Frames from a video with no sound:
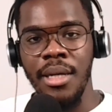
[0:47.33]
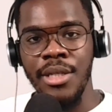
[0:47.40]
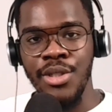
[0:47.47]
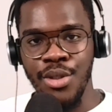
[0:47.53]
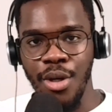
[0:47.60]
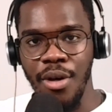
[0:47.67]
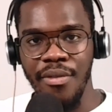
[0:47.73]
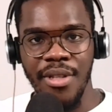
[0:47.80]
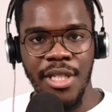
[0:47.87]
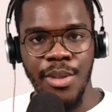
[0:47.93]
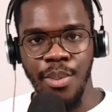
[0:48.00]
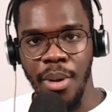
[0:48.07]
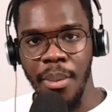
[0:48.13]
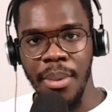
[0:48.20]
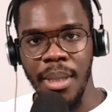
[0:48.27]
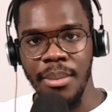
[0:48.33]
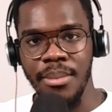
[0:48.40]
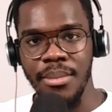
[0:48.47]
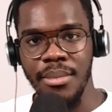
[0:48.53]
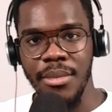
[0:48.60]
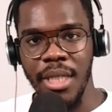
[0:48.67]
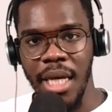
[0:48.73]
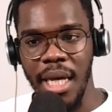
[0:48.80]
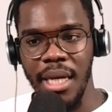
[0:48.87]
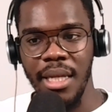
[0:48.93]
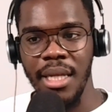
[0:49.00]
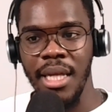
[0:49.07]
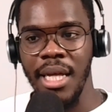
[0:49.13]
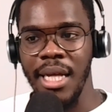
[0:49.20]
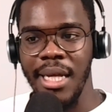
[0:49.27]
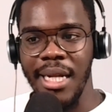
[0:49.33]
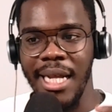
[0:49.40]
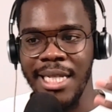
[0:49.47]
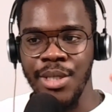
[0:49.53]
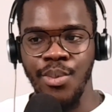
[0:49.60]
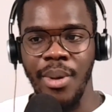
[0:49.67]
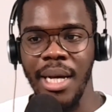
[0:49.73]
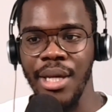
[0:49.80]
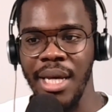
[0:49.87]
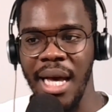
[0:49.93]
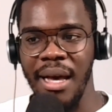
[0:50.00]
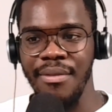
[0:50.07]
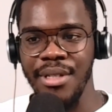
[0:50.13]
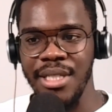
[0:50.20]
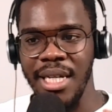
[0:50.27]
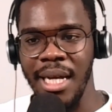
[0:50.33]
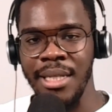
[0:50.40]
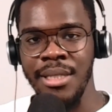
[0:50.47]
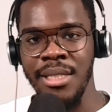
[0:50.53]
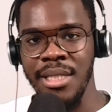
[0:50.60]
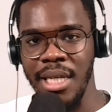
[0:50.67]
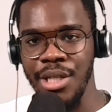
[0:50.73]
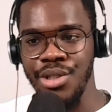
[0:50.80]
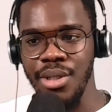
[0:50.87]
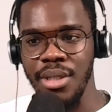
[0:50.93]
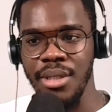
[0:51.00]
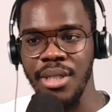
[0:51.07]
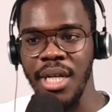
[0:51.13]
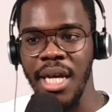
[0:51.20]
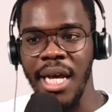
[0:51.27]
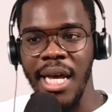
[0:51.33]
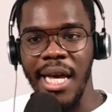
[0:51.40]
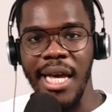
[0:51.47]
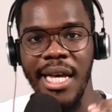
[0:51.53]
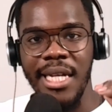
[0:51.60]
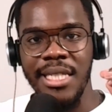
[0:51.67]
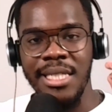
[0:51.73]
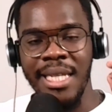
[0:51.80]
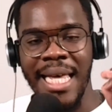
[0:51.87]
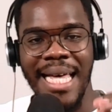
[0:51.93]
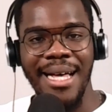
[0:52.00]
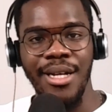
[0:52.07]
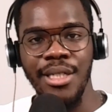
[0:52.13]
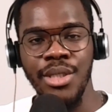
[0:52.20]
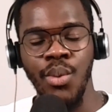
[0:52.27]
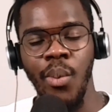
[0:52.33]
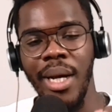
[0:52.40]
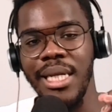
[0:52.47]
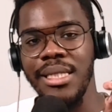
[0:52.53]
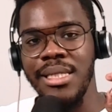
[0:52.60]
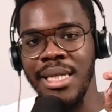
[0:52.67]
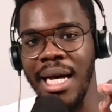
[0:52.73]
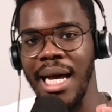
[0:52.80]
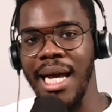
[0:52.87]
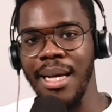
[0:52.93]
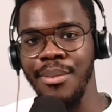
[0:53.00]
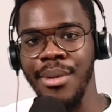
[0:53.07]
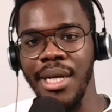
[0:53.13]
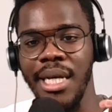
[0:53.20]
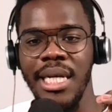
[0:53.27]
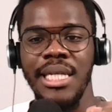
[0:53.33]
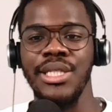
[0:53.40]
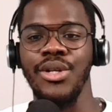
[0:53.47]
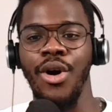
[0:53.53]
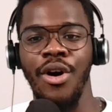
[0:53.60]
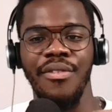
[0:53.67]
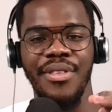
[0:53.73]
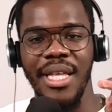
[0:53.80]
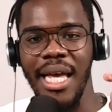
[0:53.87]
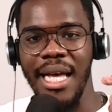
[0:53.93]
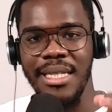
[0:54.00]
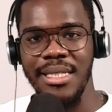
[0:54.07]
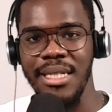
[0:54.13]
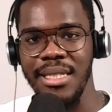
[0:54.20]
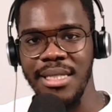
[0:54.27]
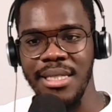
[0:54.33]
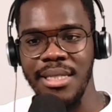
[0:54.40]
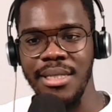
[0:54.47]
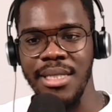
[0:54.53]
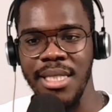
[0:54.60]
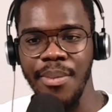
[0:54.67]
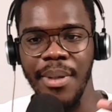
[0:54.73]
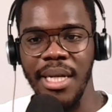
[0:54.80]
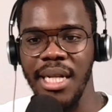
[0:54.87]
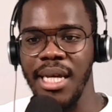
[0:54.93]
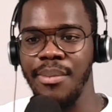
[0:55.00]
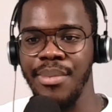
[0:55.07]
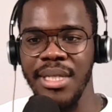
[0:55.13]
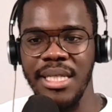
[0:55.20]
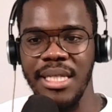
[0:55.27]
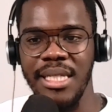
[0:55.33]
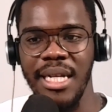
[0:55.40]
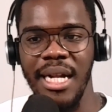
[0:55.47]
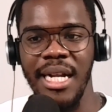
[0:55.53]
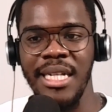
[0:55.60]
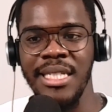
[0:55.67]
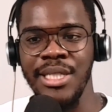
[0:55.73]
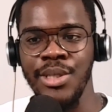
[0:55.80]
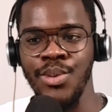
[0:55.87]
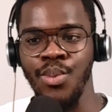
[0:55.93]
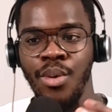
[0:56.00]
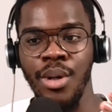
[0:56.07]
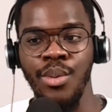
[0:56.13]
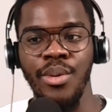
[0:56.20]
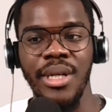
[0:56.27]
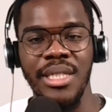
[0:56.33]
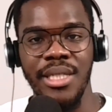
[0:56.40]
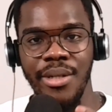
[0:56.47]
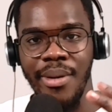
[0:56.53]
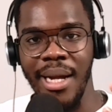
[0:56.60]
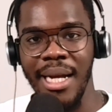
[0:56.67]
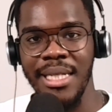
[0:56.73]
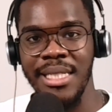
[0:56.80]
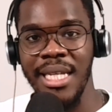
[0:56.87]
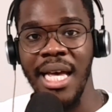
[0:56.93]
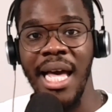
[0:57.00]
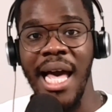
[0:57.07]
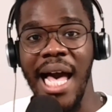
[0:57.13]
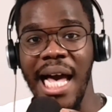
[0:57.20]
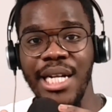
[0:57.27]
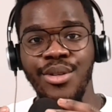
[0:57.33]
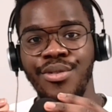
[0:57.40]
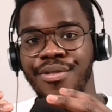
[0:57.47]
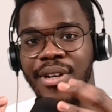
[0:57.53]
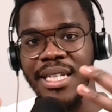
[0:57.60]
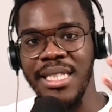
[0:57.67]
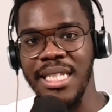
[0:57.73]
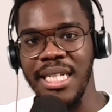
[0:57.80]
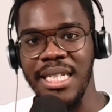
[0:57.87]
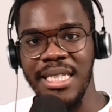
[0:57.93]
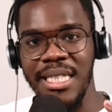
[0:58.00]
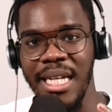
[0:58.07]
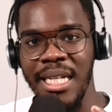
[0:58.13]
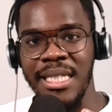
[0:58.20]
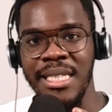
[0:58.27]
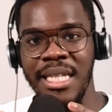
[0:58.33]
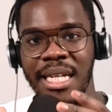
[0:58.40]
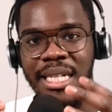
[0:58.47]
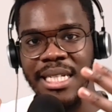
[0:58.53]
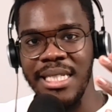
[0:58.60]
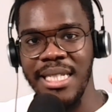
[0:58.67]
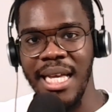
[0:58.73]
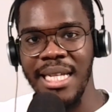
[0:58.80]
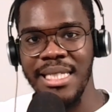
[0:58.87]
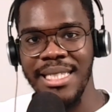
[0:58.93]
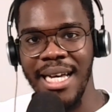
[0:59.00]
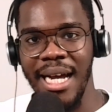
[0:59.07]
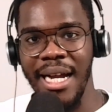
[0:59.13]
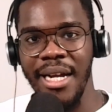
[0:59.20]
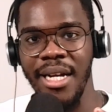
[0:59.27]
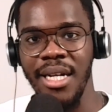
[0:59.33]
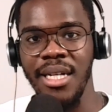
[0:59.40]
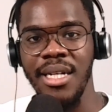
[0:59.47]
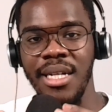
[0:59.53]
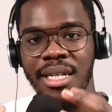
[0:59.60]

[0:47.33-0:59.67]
solve this problem. Okay, that's why you have a JAD session. It's held when time is of the essence. Typically, business analyst is one who interacts and who facilitates this entire